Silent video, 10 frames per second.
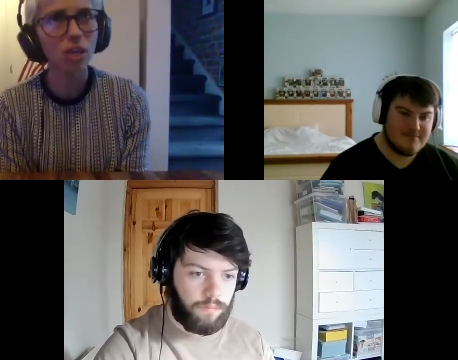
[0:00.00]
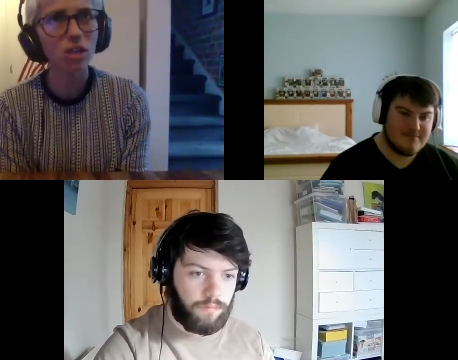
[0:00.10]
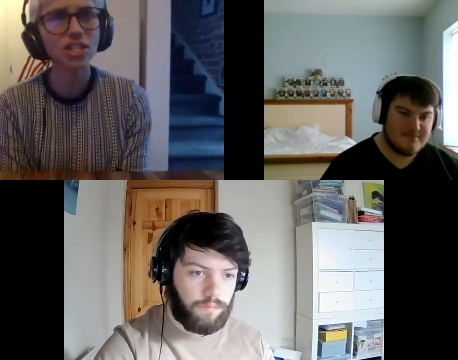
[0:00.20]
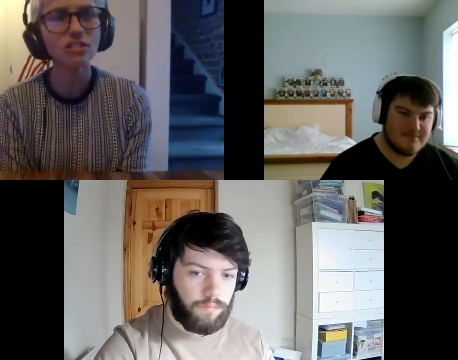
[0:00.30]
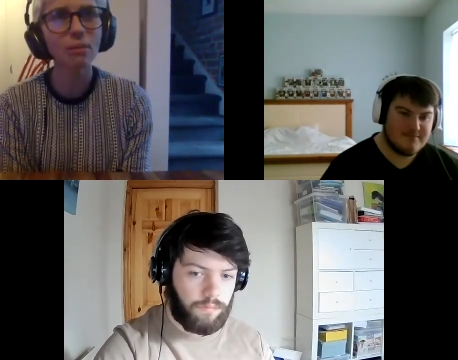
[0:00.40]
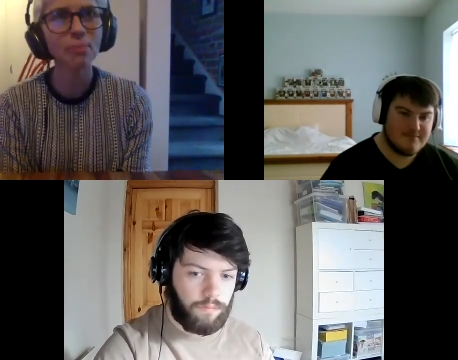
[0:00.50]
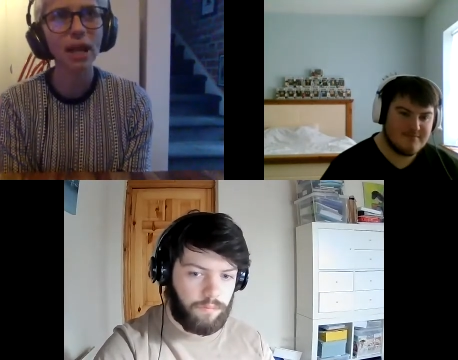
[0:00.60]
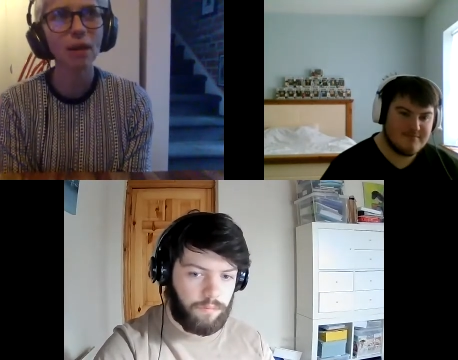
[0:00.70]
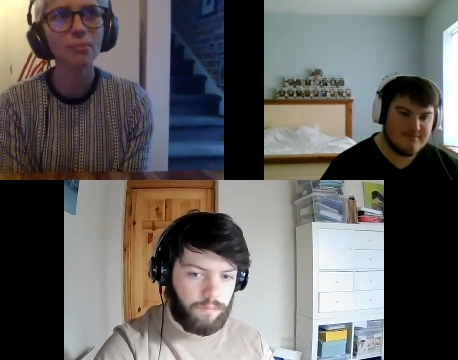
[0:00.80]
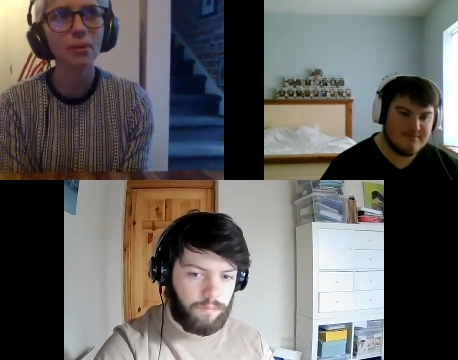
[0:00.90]
Speaker 1: just wrapping
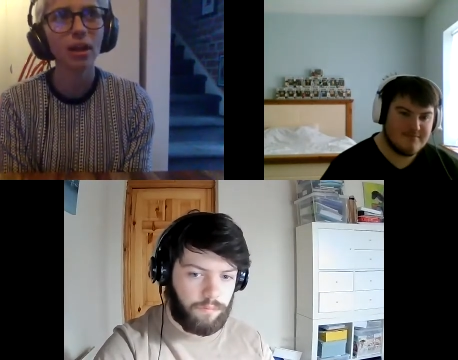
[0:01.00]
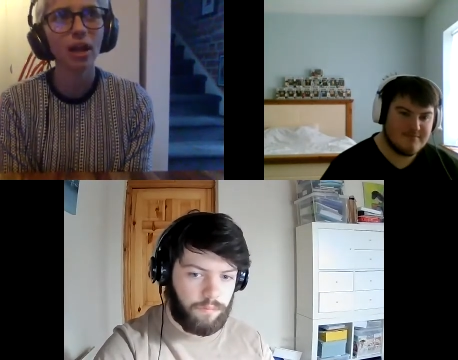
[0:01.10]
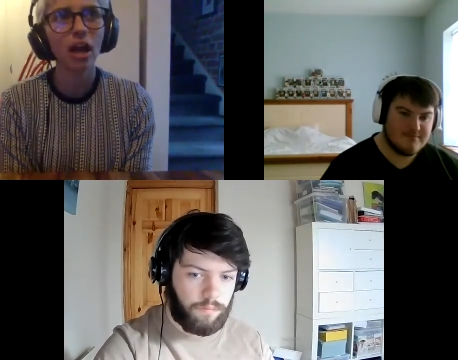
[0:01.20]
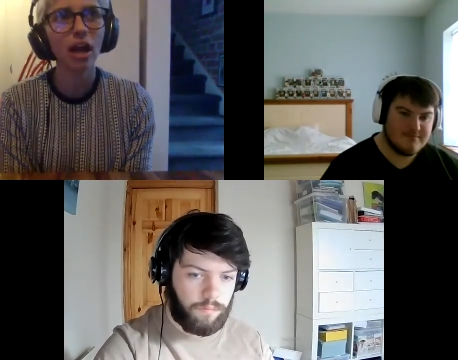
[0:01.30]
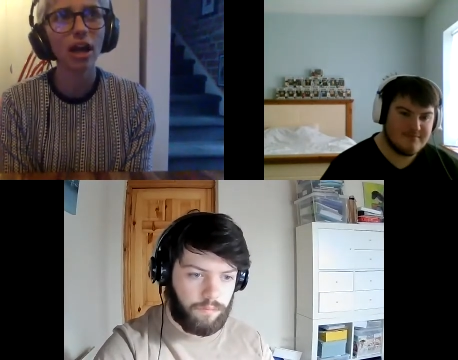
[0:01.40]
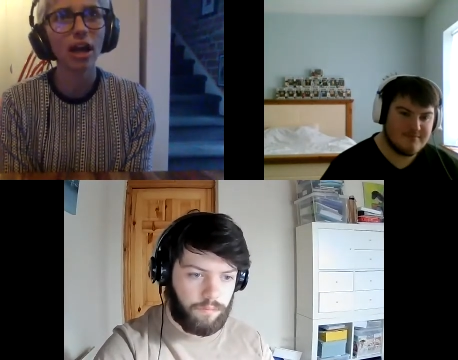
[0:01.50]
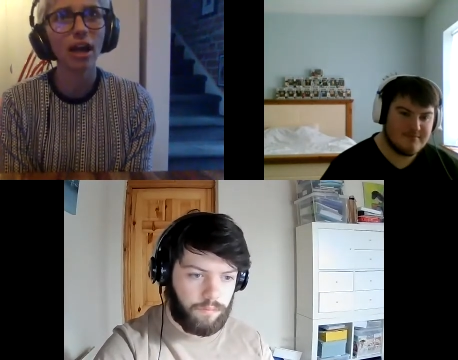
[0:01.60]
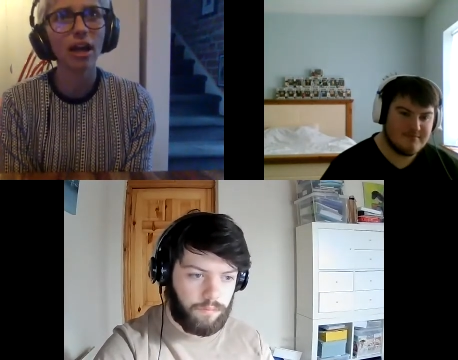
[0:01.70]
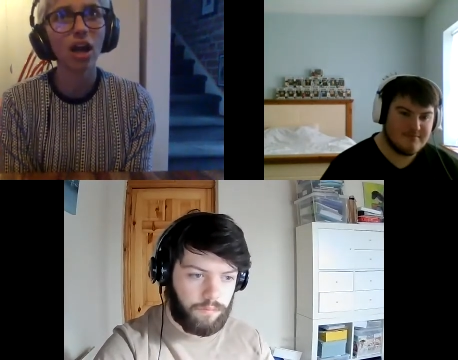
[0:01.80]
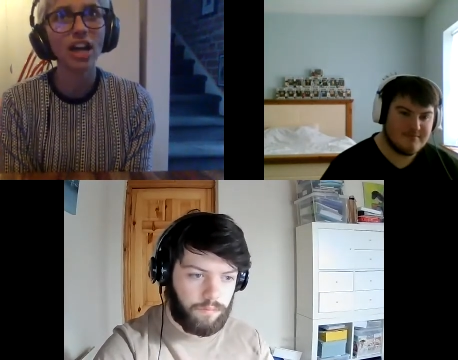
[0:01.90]
up
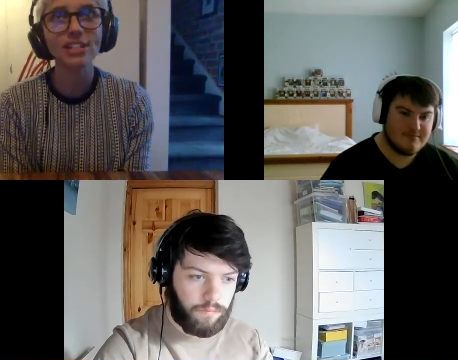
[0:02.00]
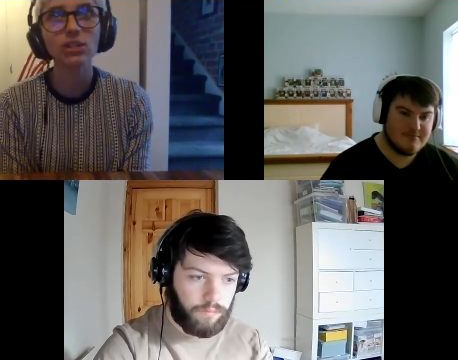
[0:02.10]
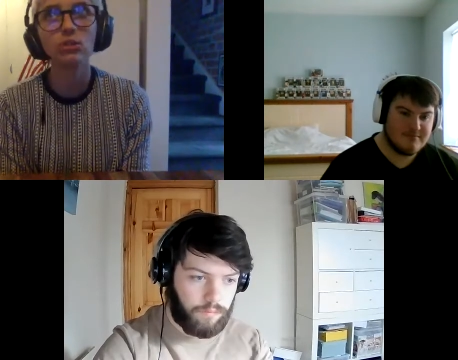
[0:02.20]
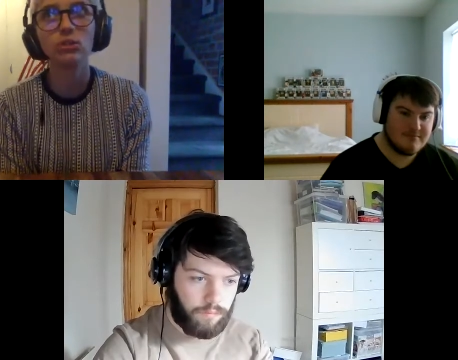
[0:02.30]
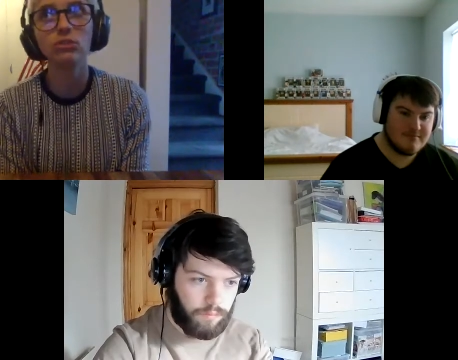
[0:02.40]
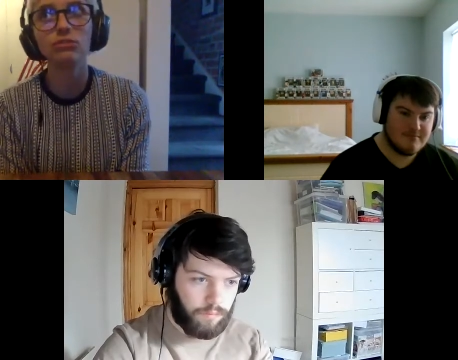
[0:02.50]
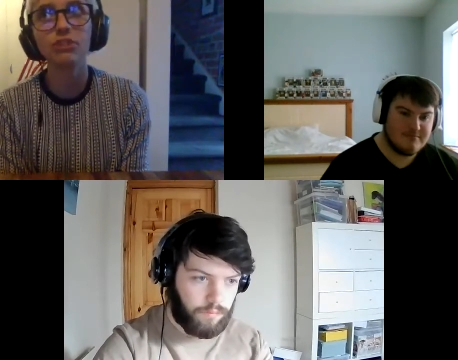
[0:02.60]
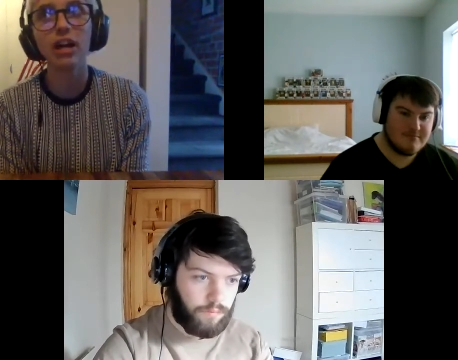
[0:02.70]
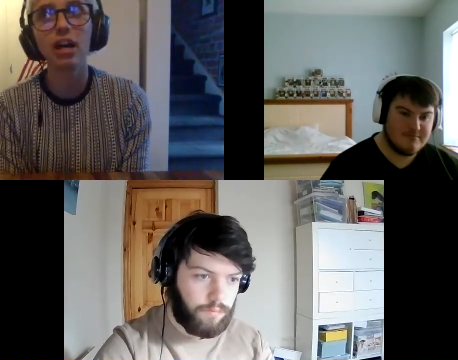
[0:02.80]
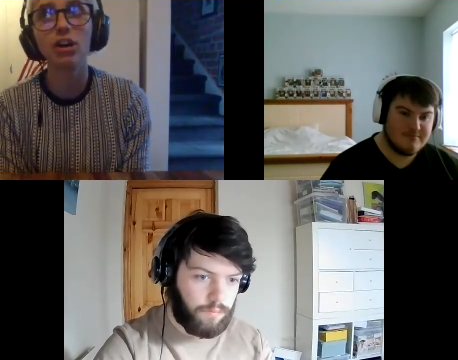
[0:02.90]
high school
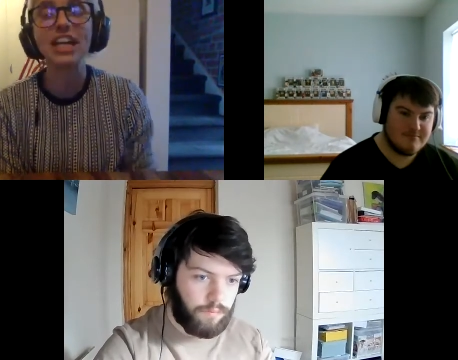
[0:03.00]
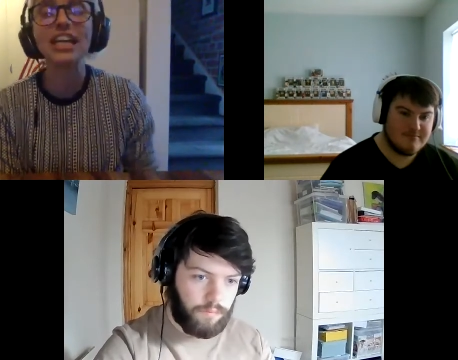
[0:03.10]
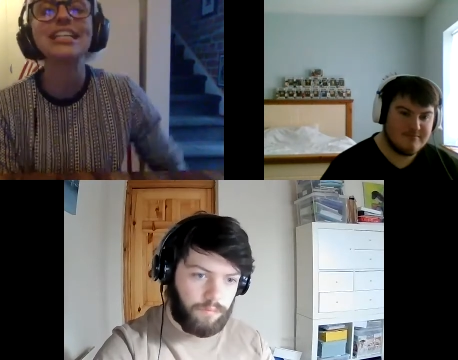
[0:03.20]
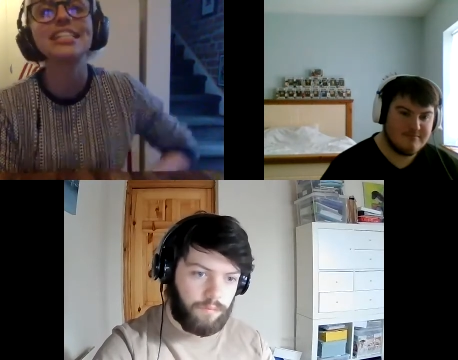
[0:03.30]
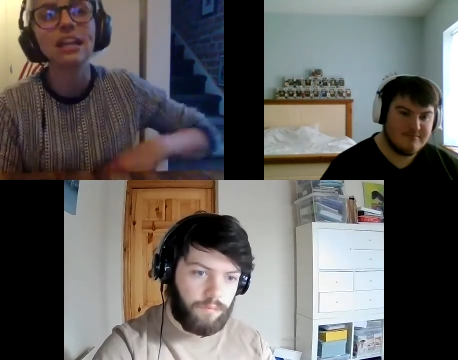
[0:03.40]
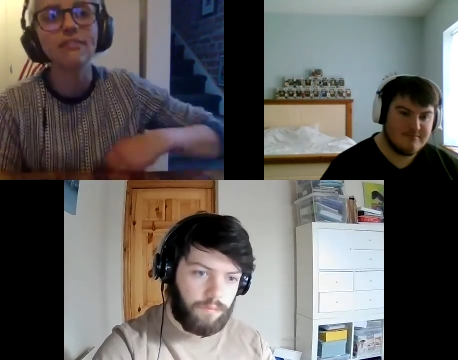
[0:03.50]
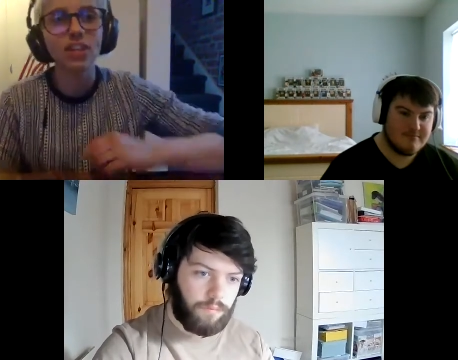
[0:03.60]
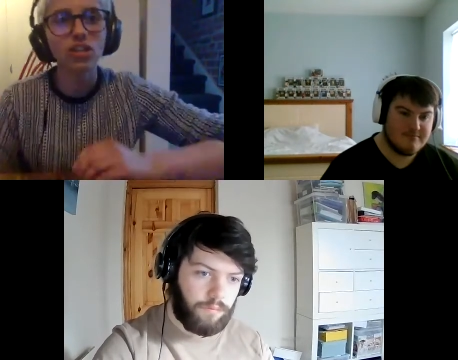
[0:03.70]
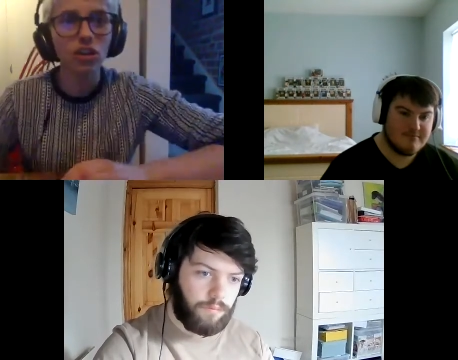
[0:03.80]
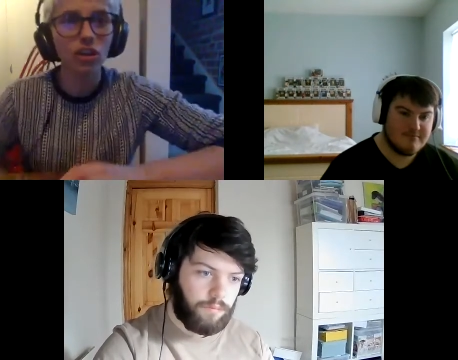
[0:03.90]
on a kids' TV
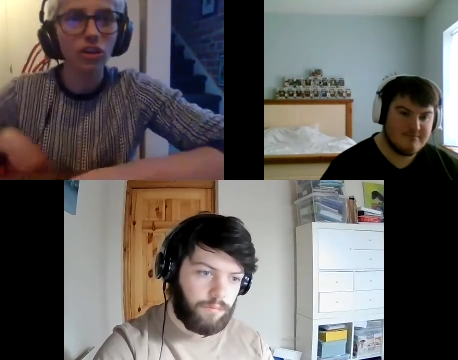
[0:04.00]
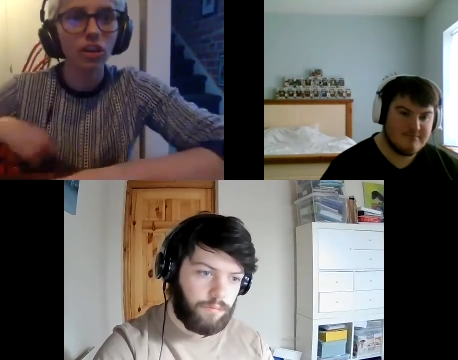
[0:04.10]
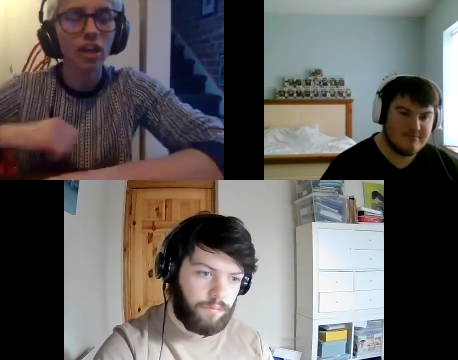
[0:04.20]
show